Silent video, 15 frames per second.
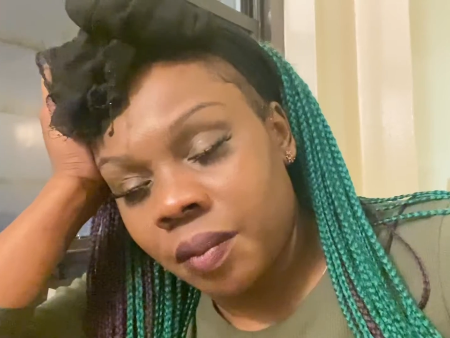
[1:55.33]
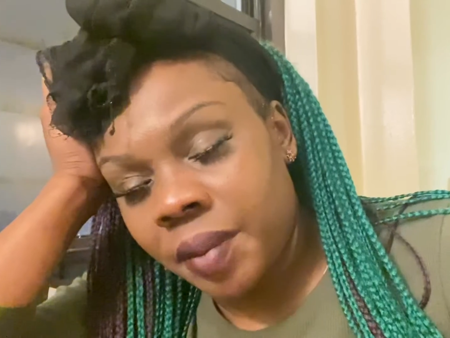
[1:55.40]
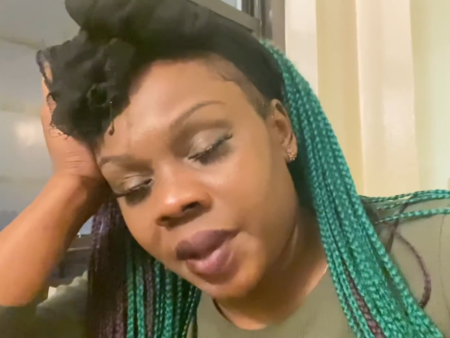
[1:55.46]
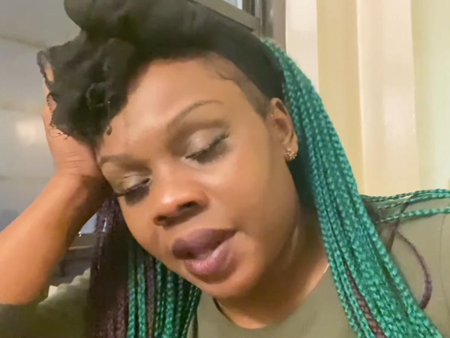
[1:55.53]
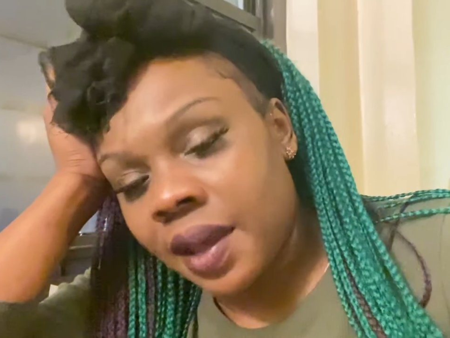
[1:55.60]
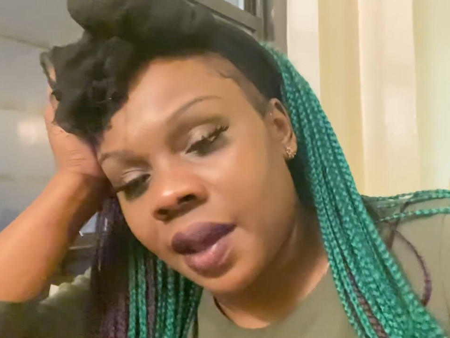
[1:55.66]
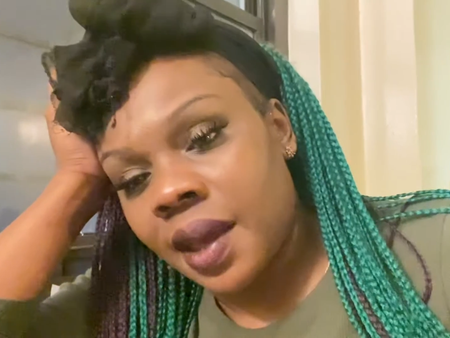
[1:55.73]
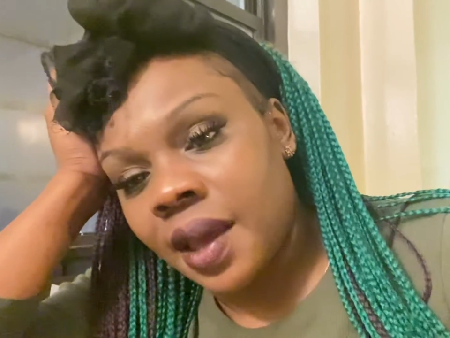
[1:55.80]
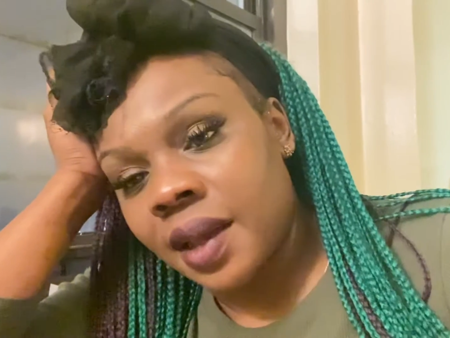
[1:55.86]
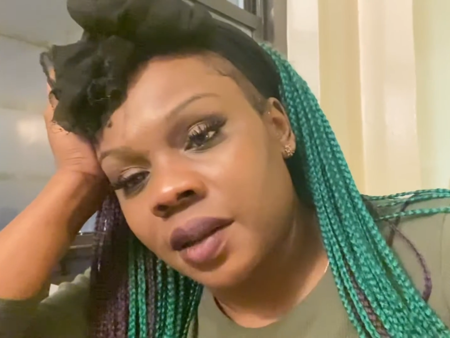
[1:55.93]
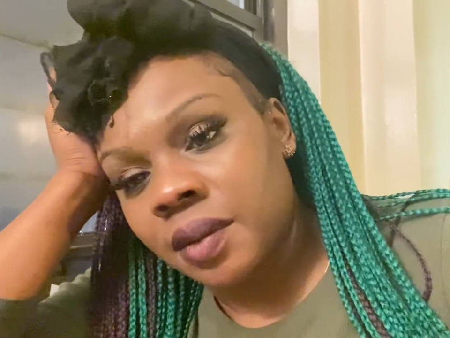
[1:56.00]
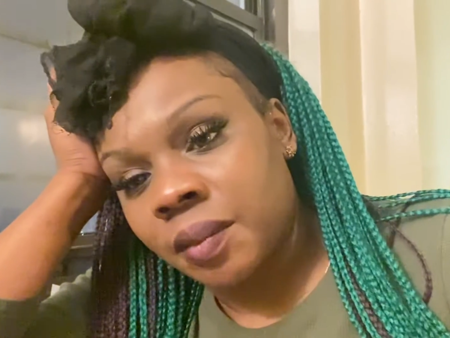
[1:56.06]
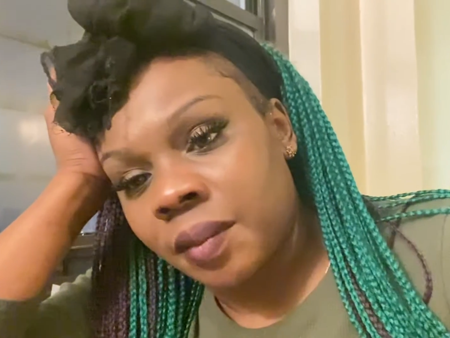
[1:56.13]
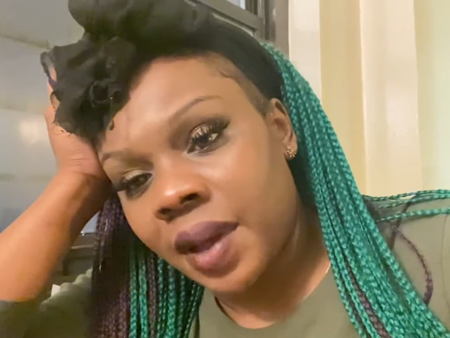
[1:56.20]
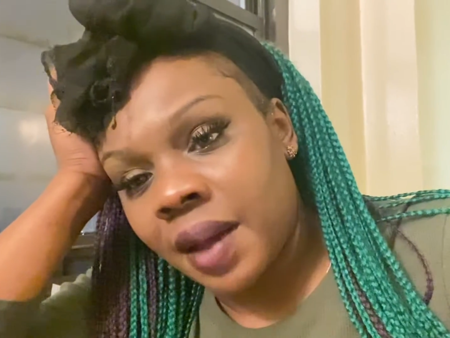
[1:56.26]
being
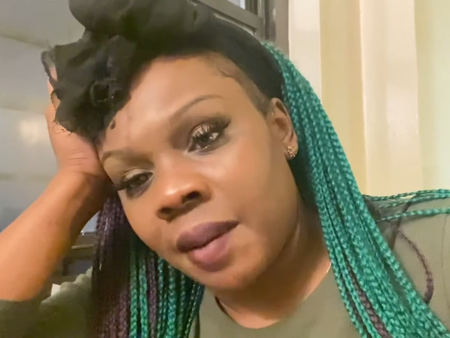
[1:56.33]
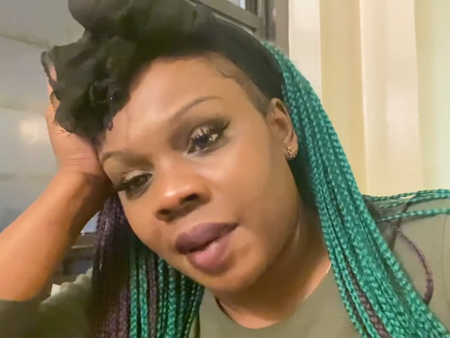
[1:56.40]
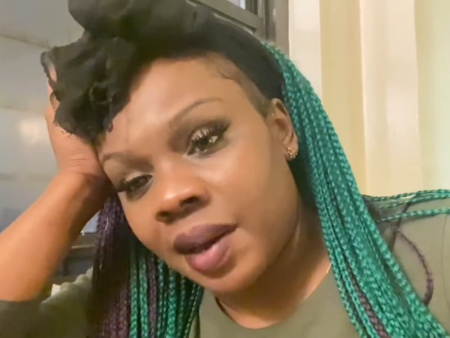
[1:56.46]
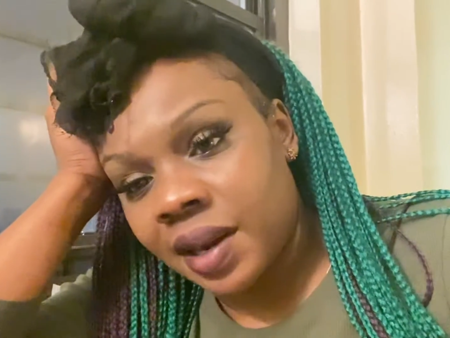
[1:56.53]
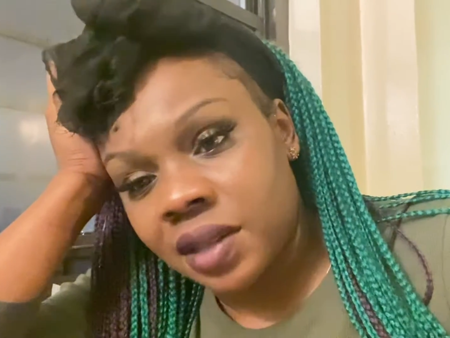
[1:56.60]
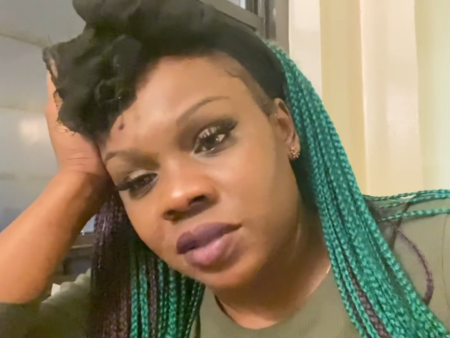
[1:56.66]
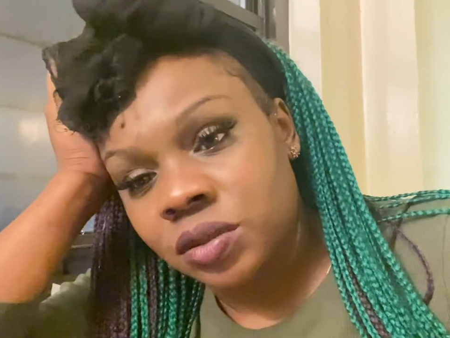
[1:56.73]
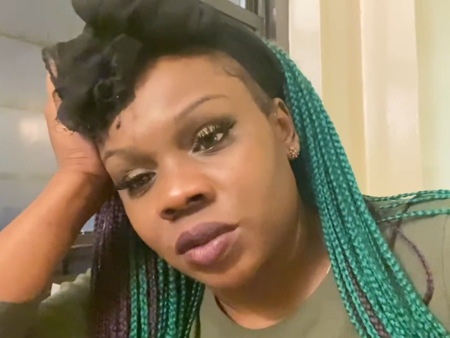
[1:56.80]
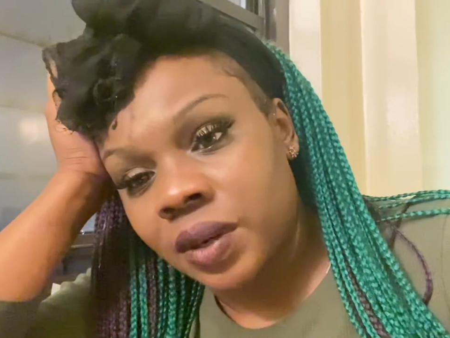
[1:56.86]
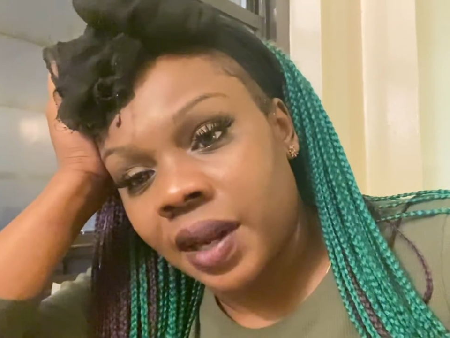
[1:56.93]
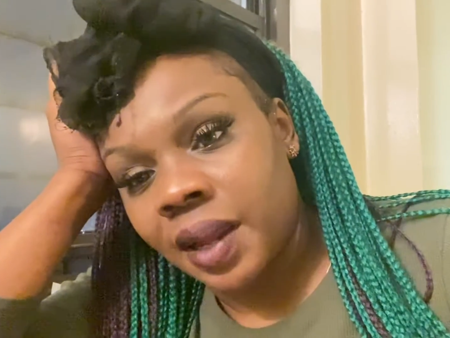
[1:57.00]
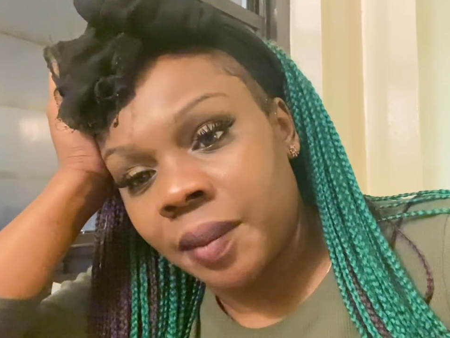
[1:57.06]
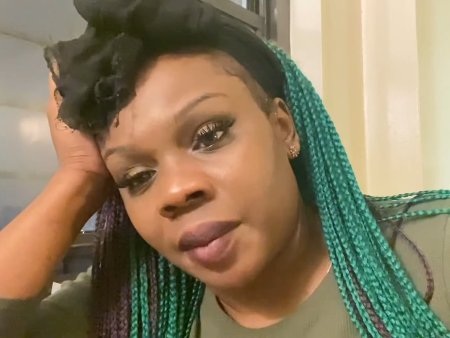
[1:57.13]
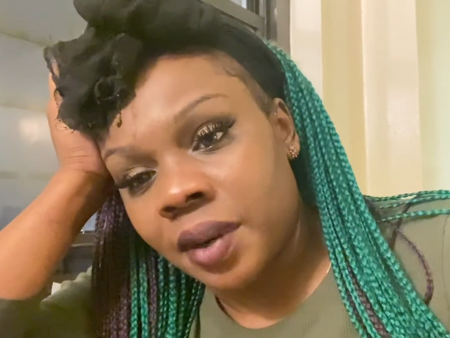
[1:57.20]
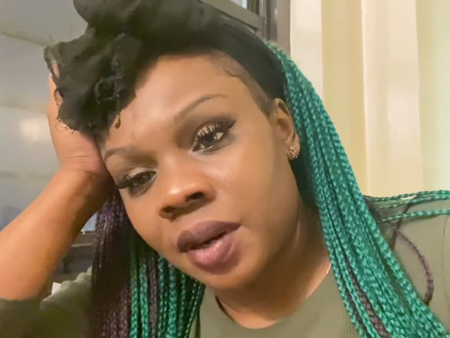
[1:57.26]
hacked by my next door
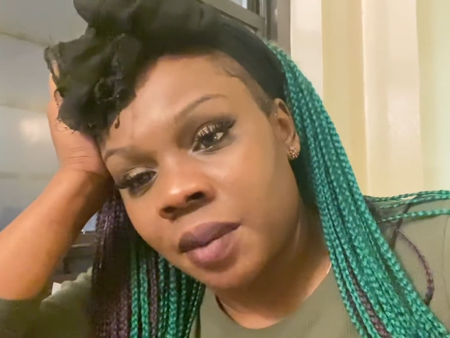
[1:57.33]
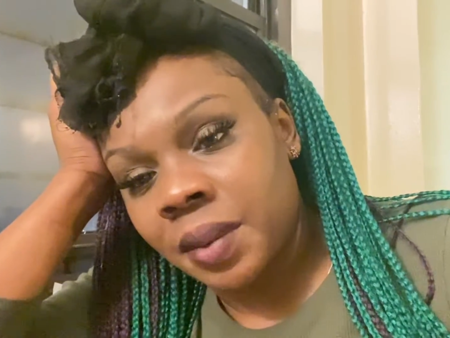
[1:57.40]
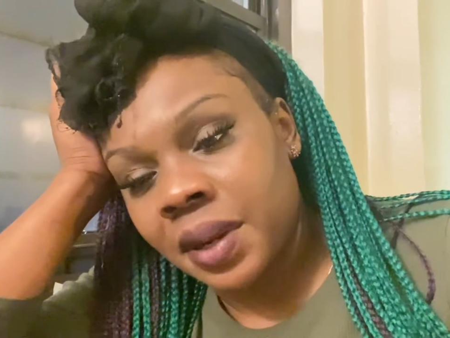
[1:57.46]
neighbor.